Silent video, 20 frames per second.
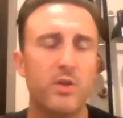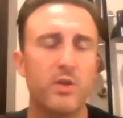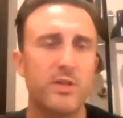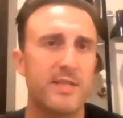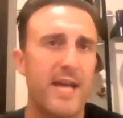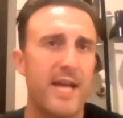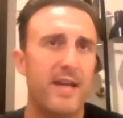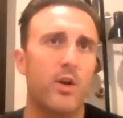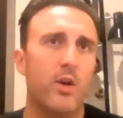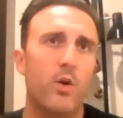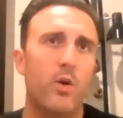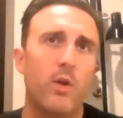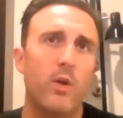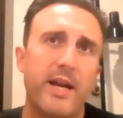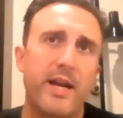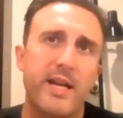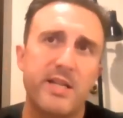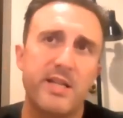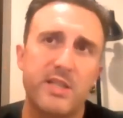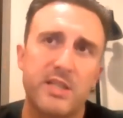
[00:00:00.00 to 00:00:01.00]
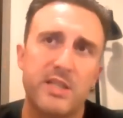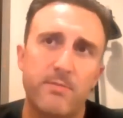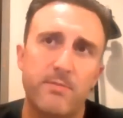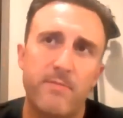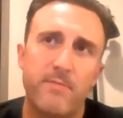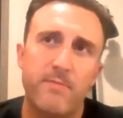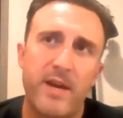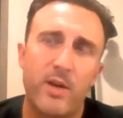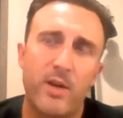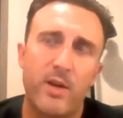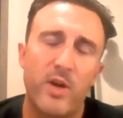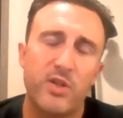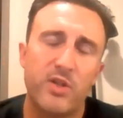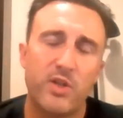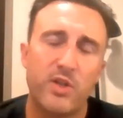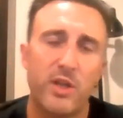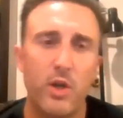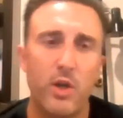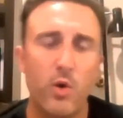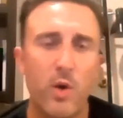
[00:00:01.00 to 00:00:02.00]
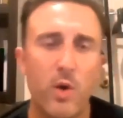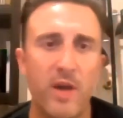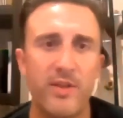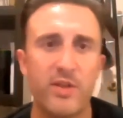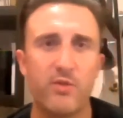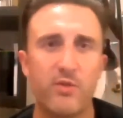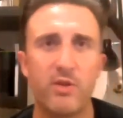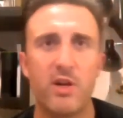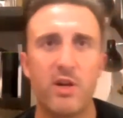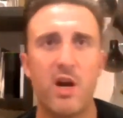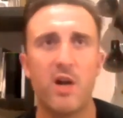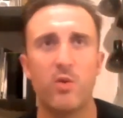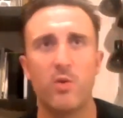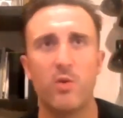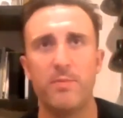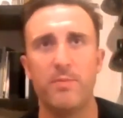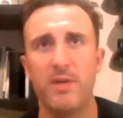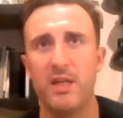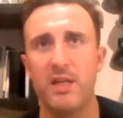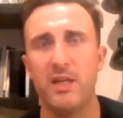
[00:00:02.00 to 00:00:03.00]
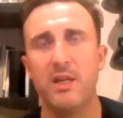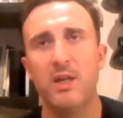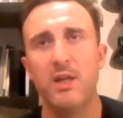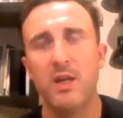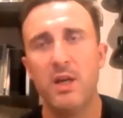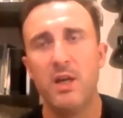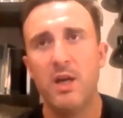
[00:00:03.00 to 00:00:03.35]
So, Daniel, I guess my question to you on this regard would be,